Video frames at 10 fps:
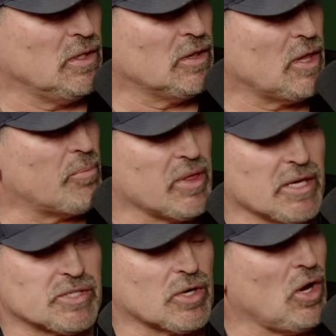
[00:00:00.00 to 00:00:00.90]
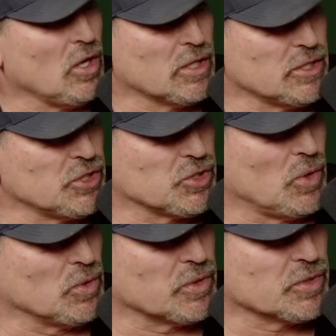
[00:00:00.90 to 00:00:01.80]
They place it all on his
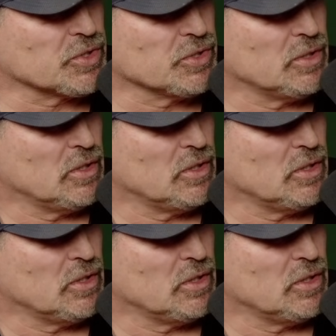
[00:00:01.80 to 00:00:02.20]
shoulders.